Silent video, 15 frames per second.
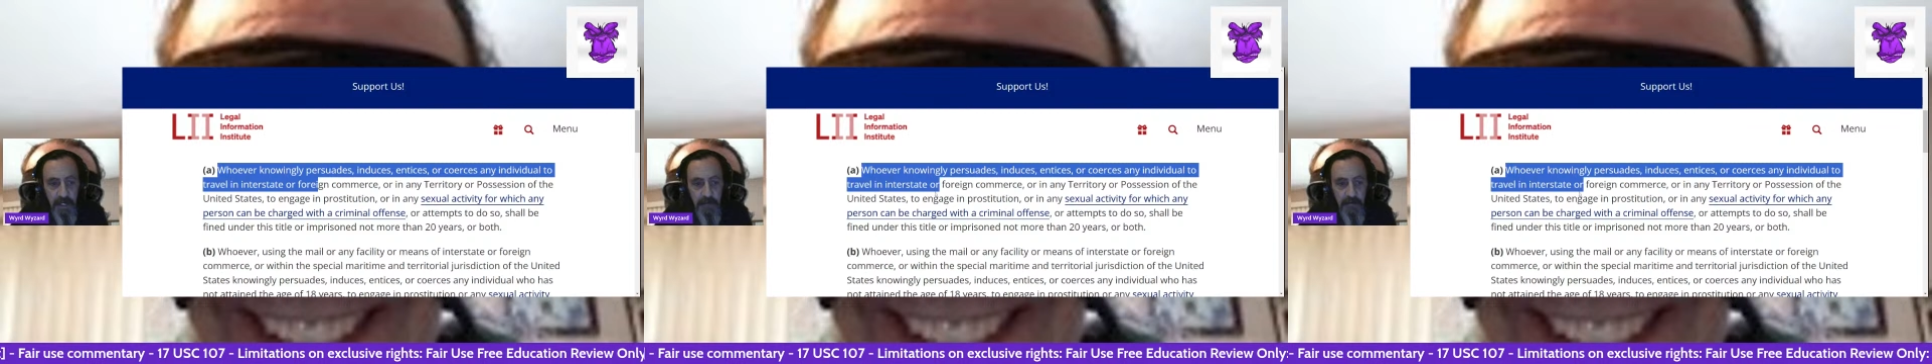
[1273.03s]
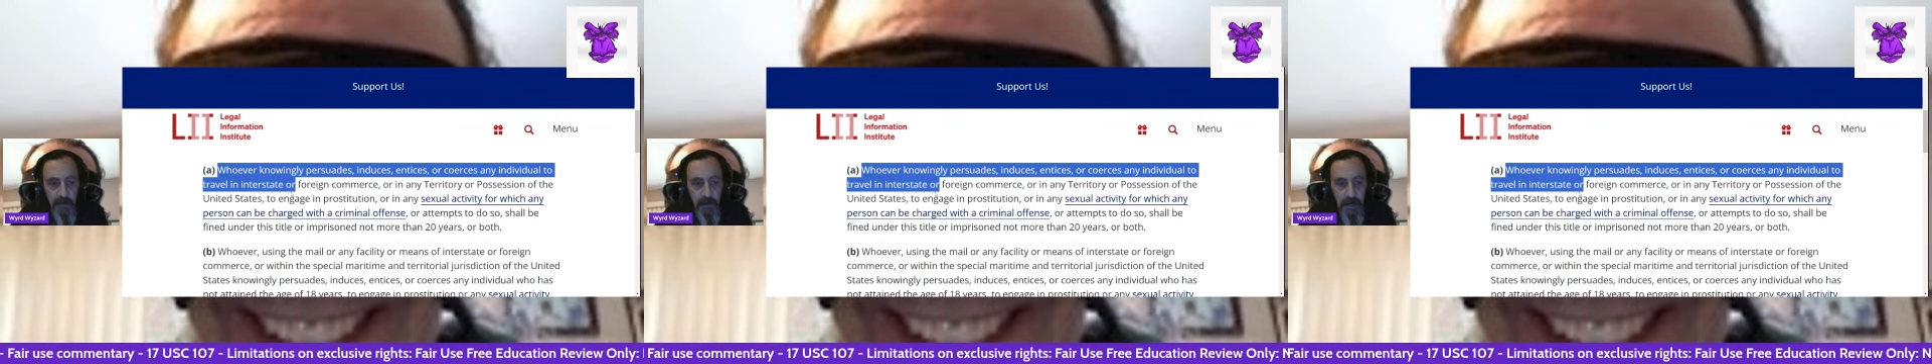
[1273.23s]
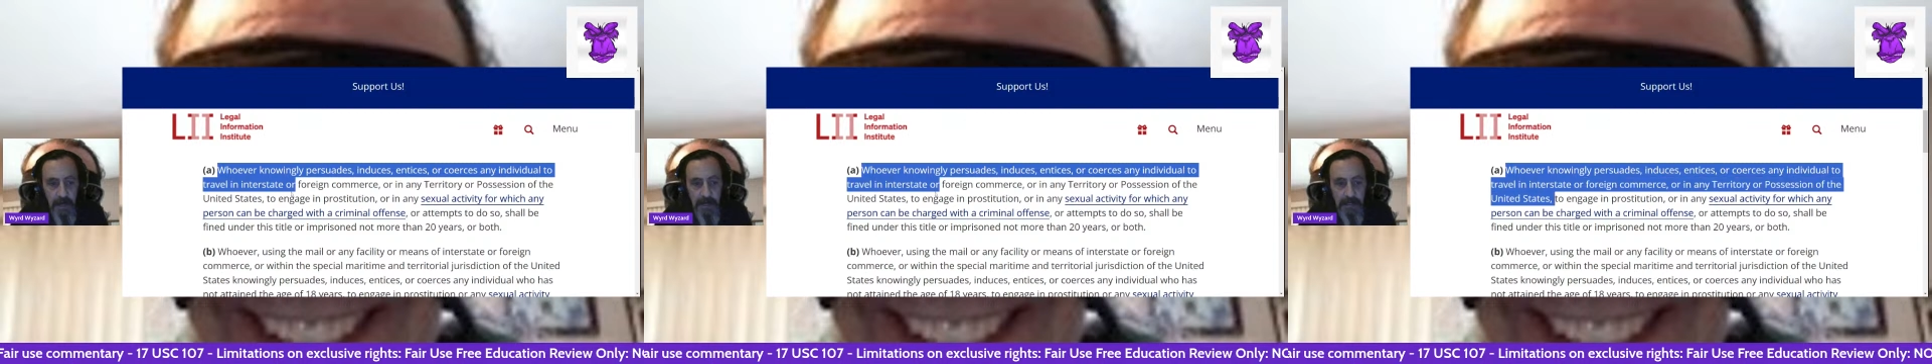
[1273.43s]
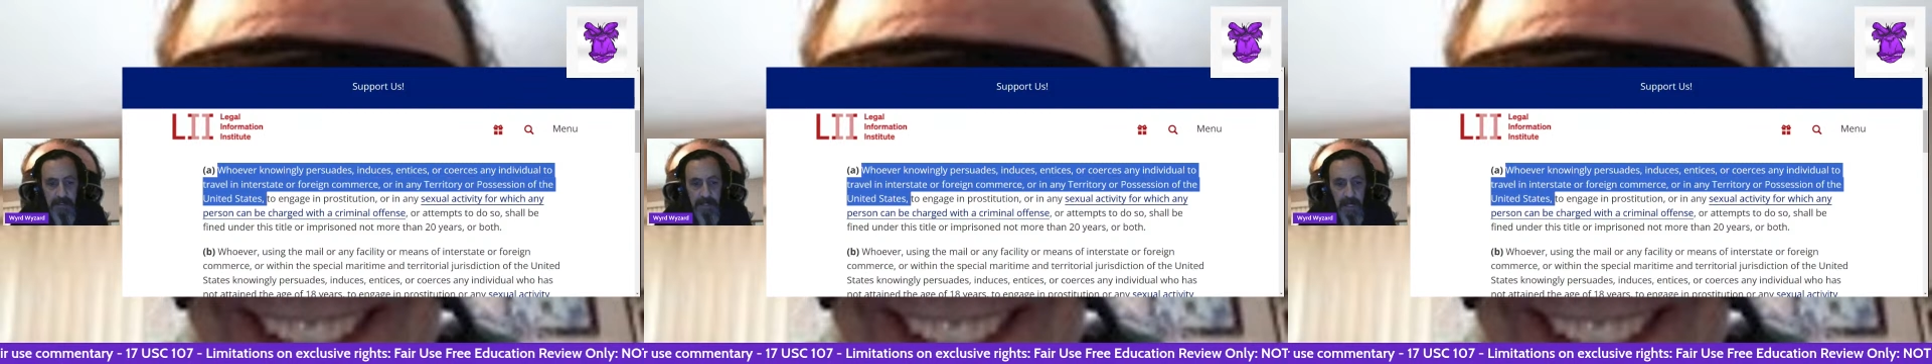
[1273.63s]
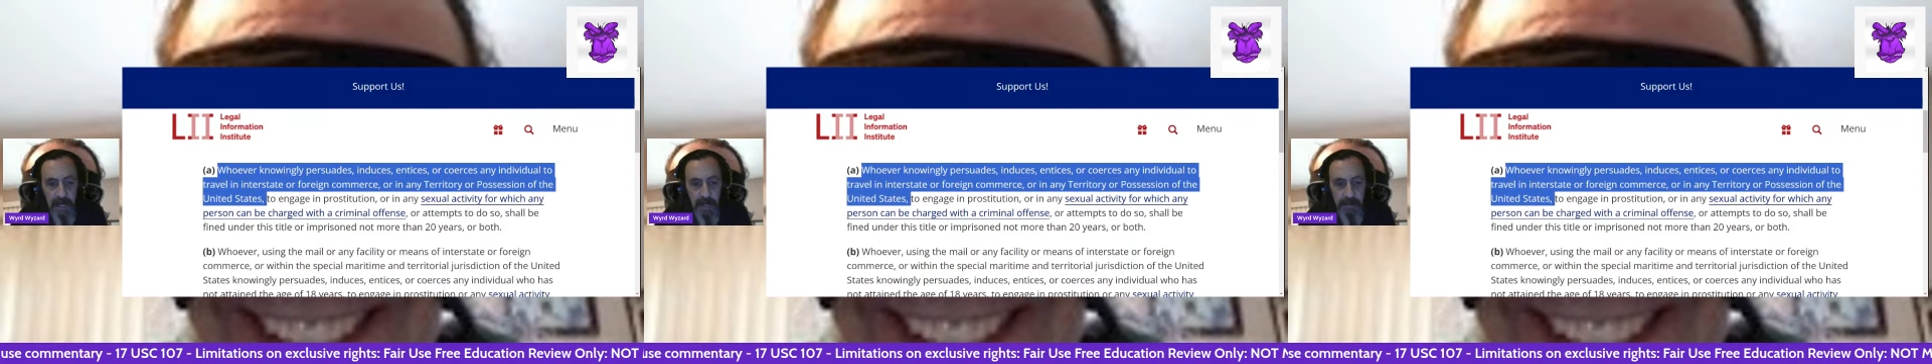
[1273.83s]
of the United
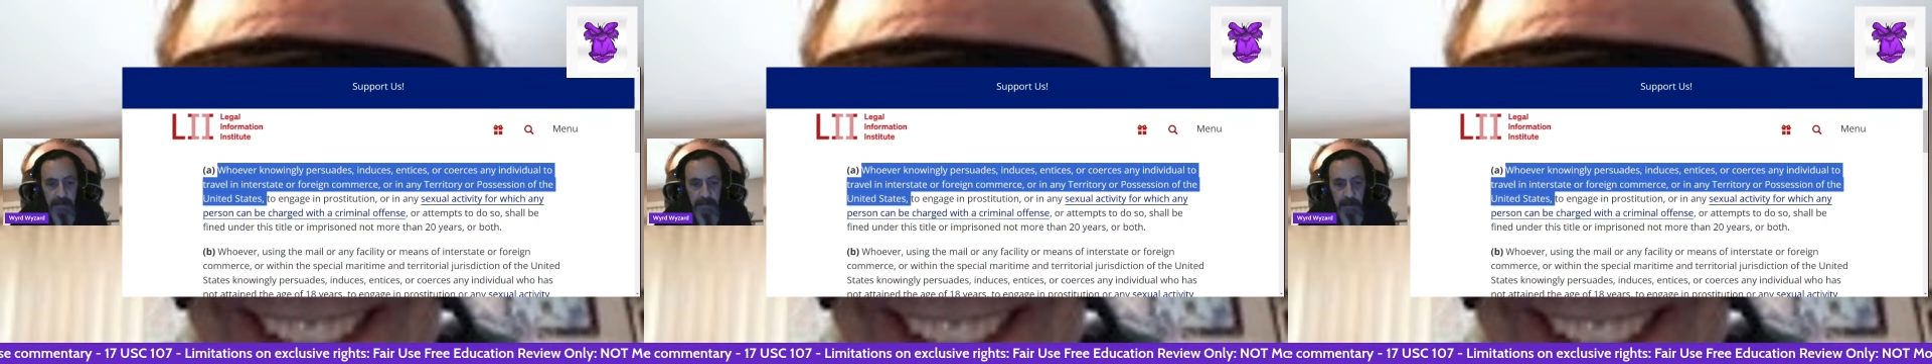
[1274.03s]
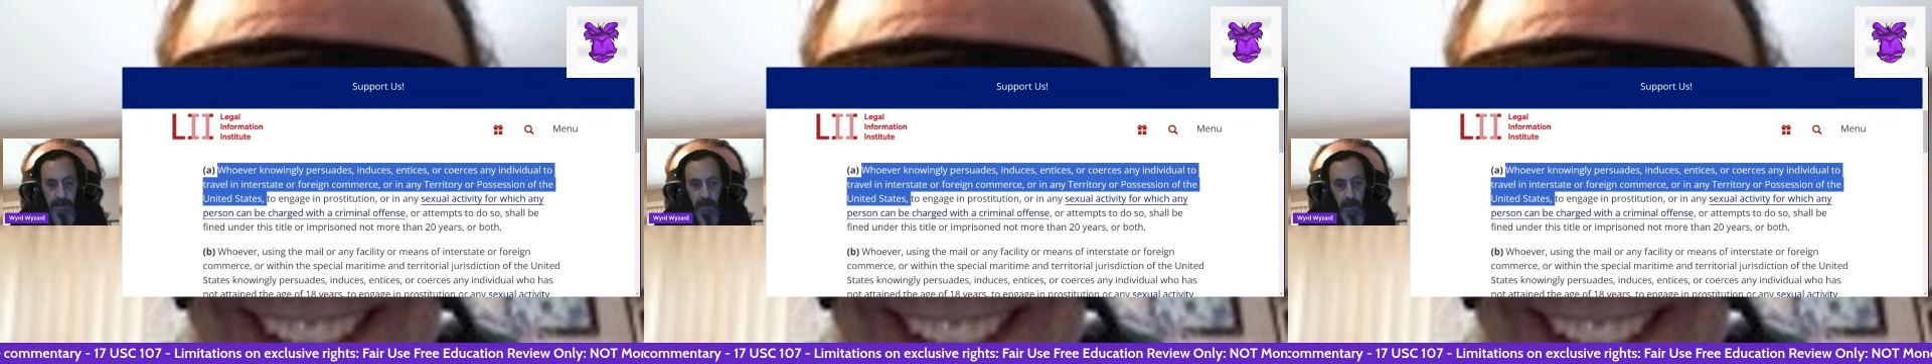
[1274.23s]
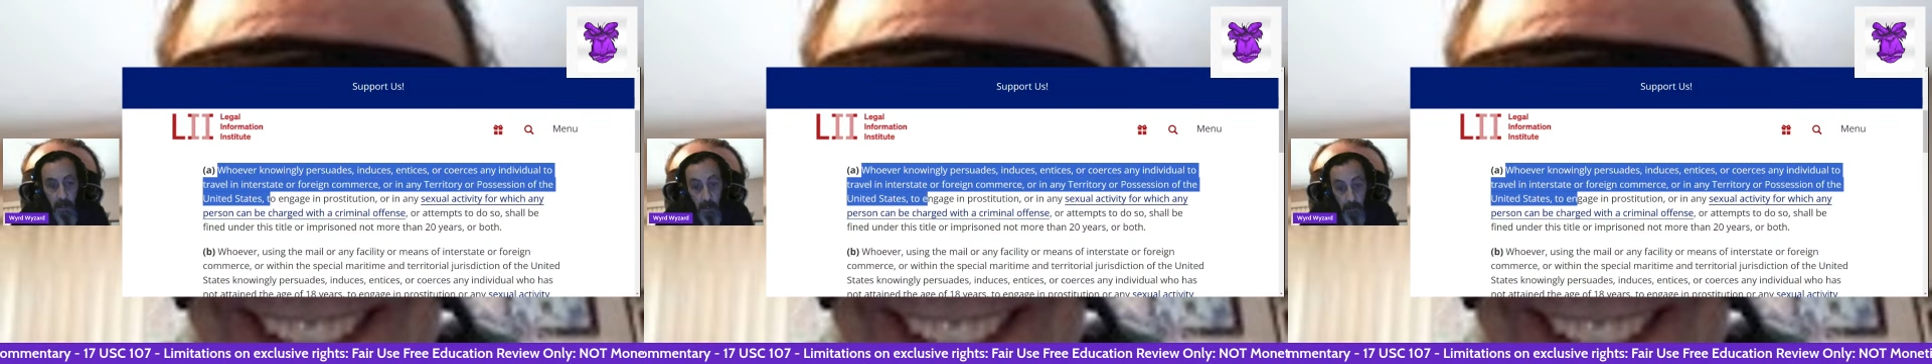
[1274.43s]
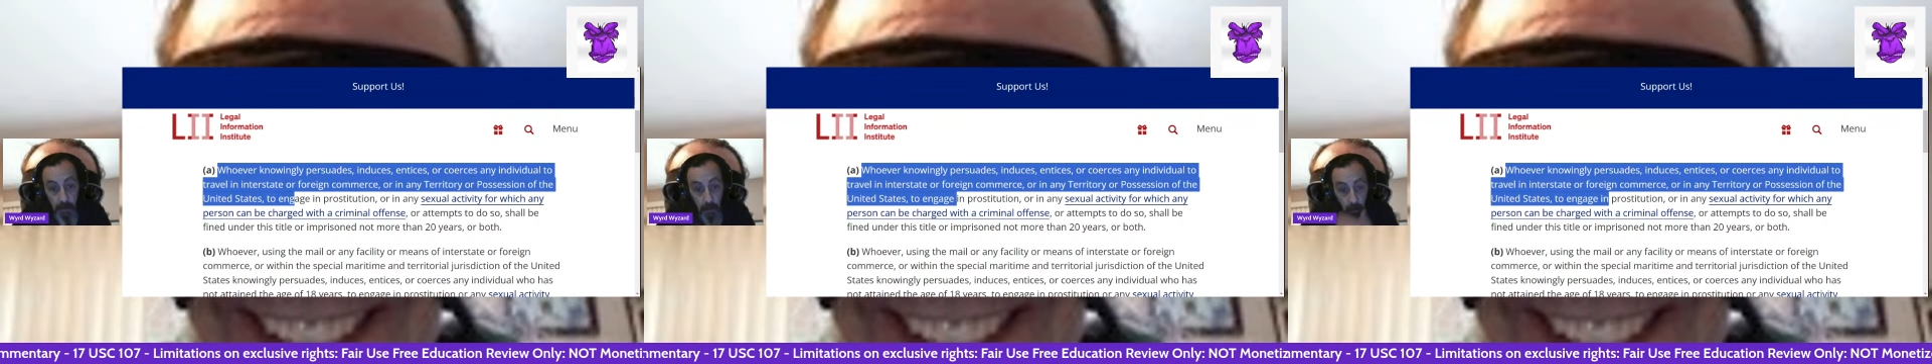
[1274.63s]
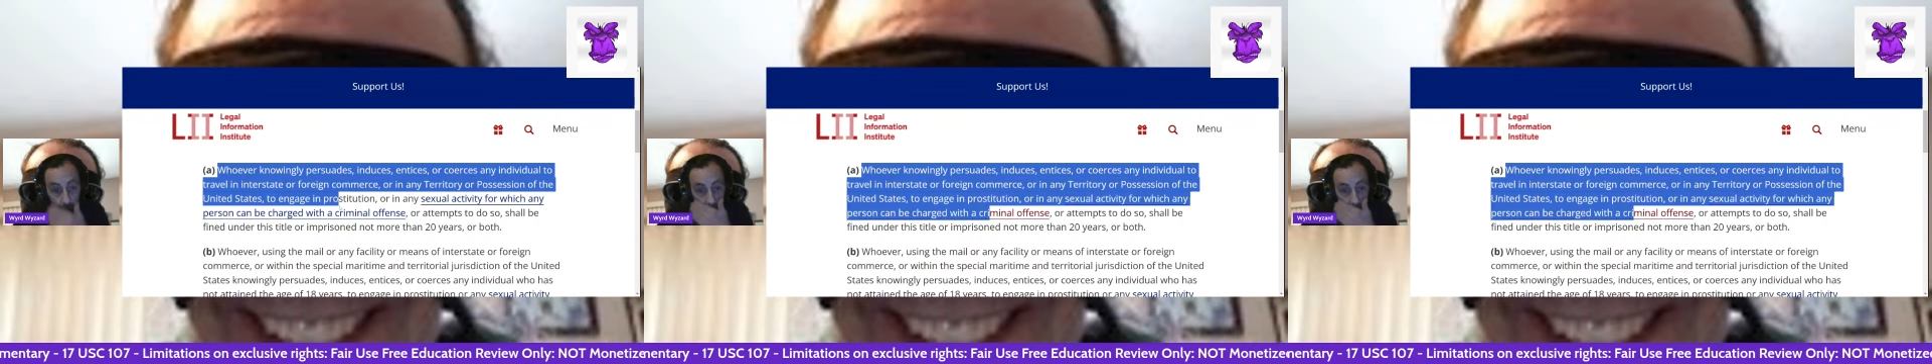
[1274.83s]
States, to